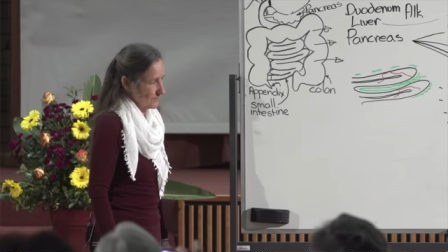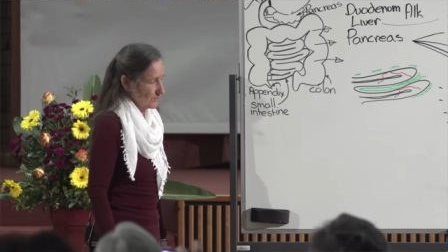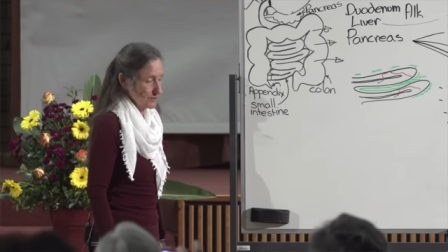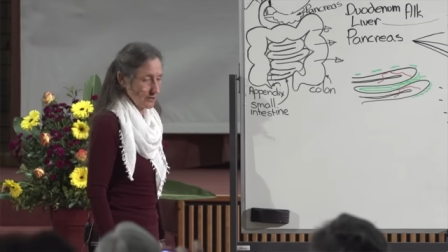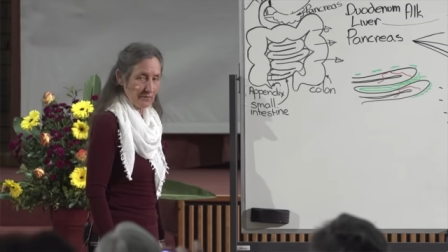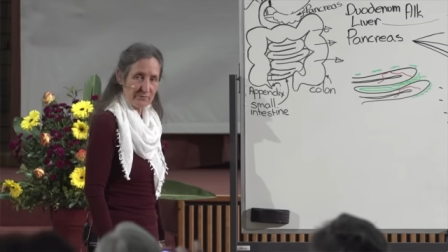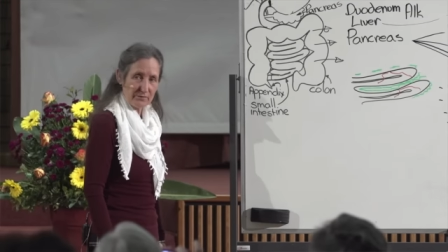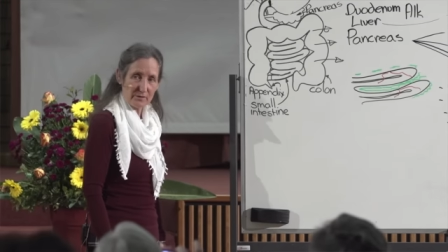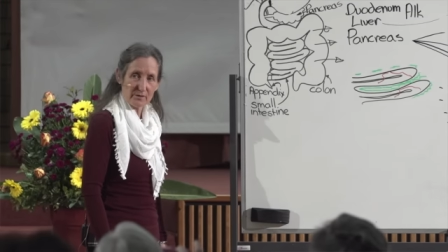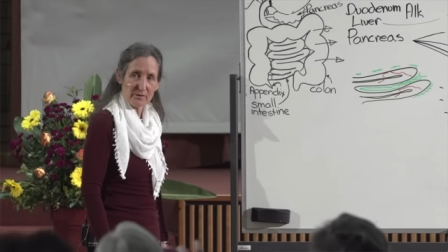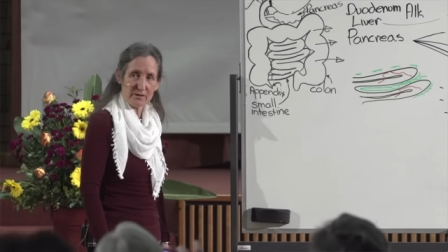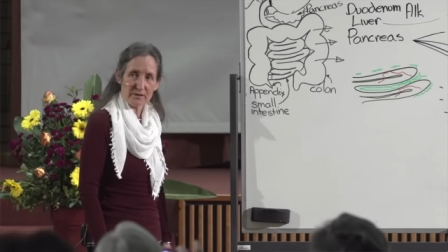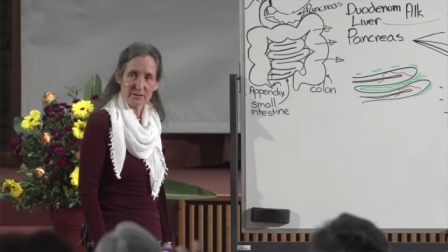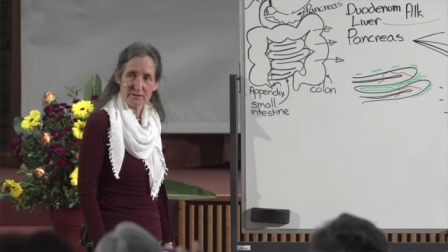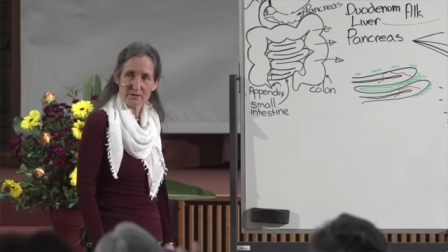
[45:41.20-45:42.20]
So, if you
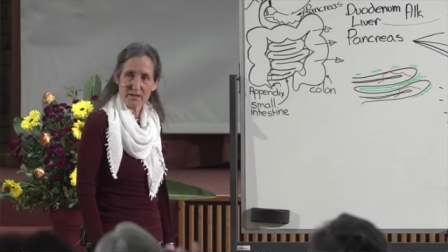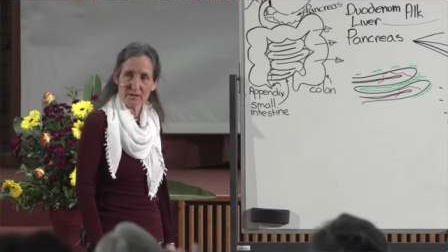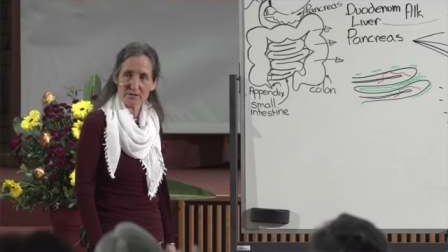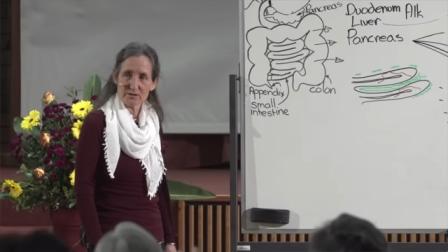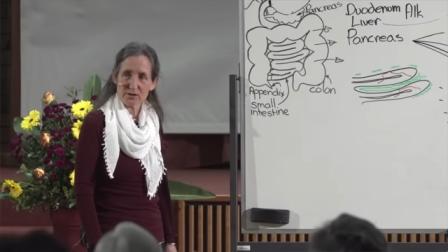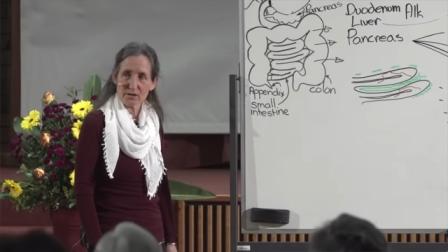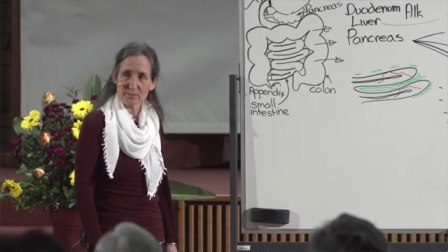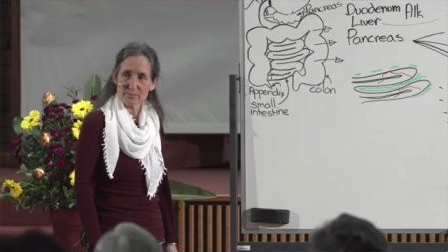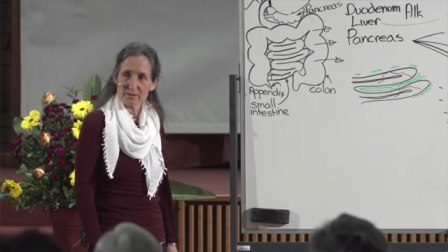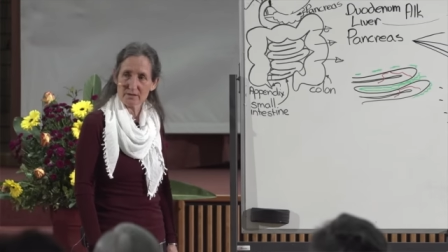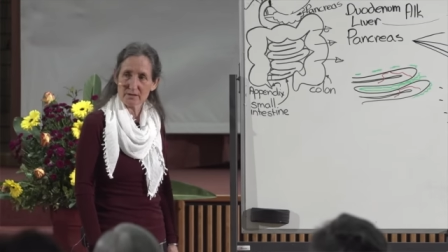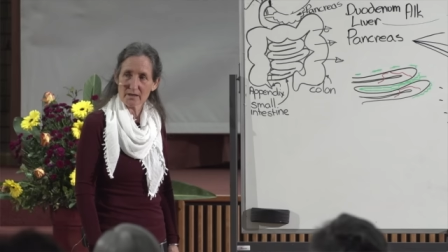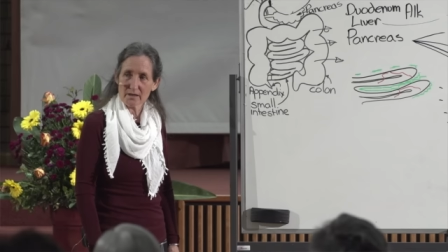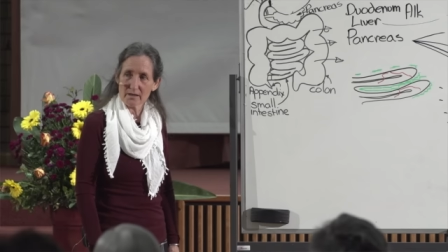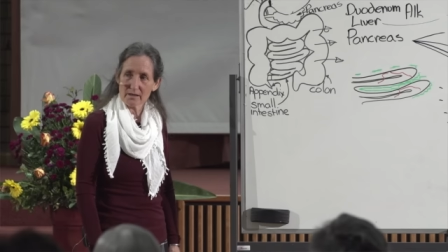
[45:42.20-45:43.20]
eat 10 times
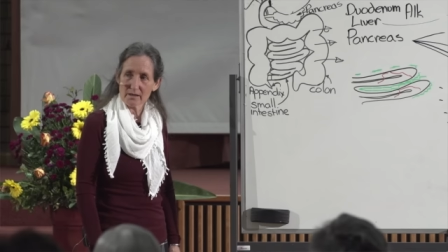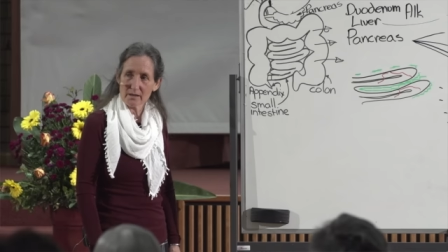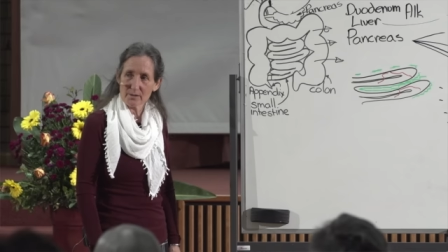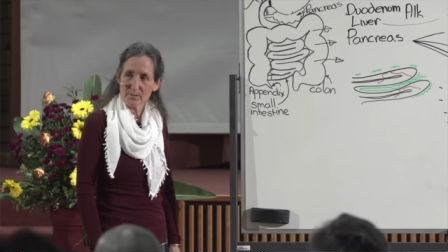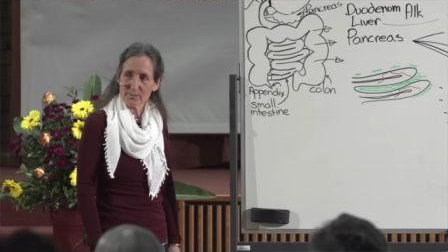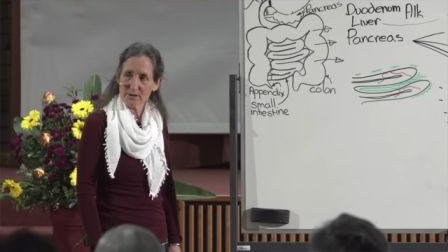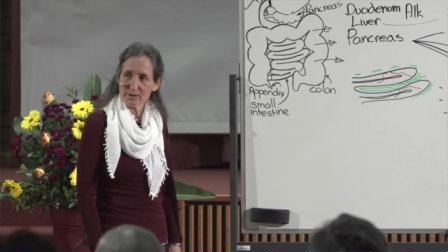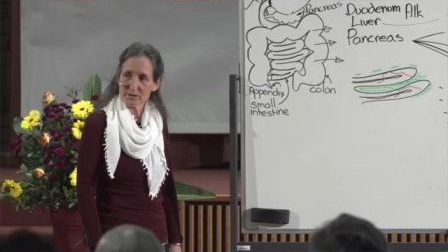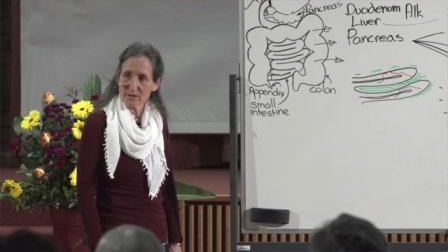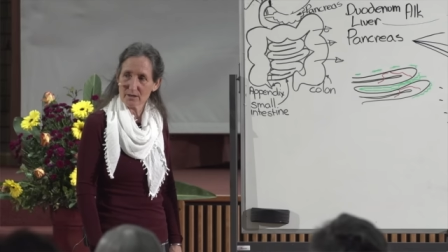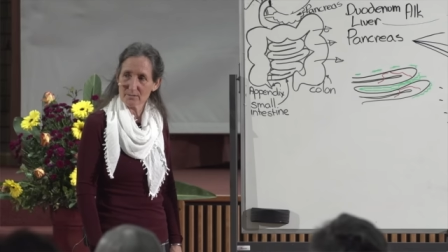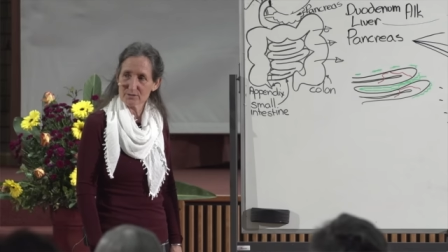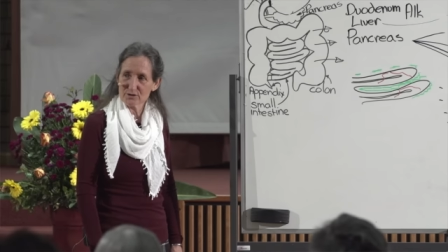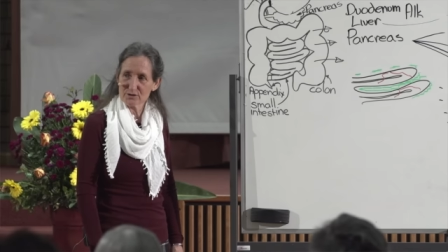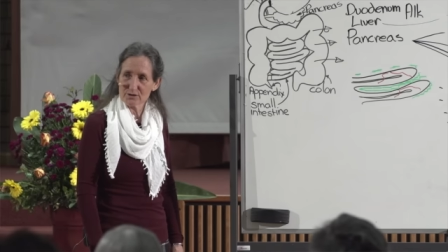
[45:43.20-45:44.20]
a day, how many
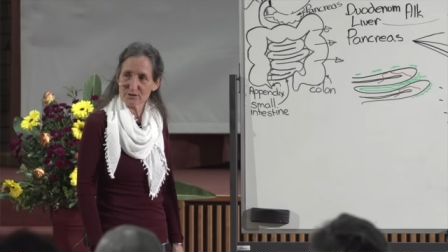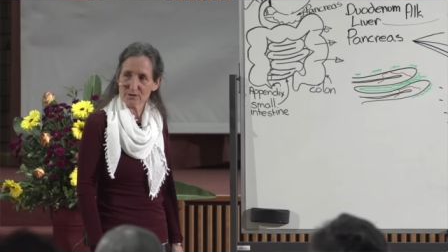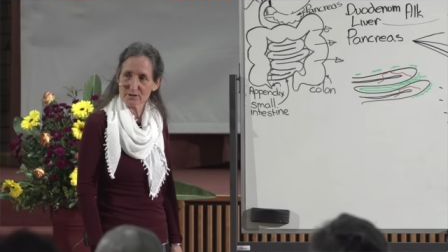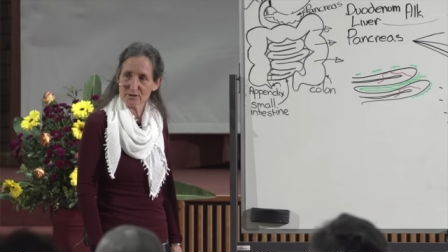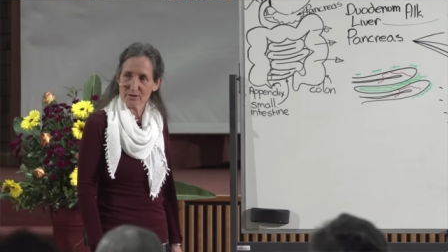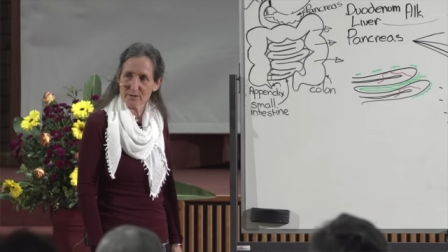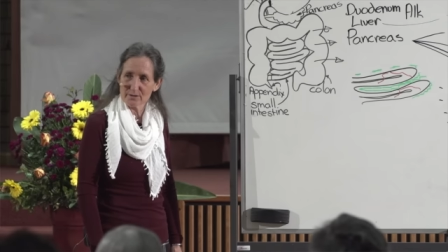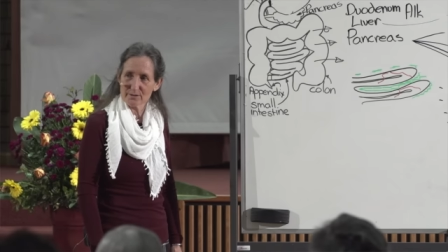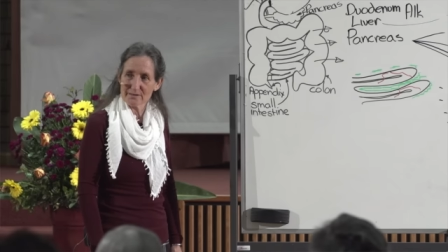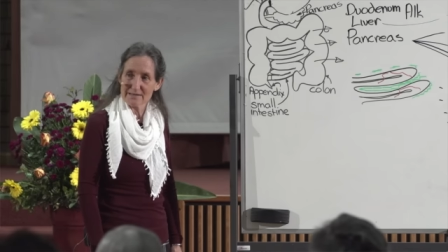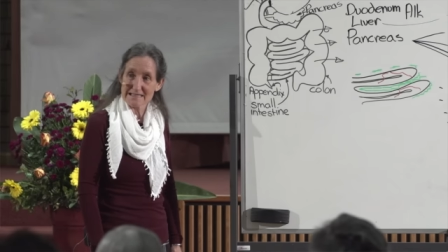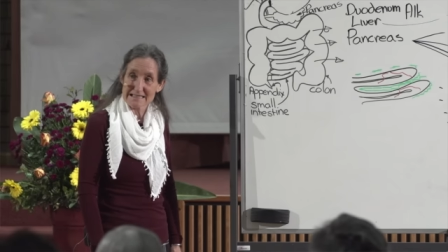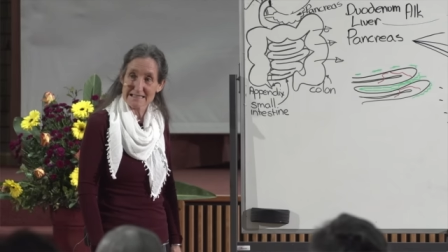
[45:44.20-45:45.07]
times should you go?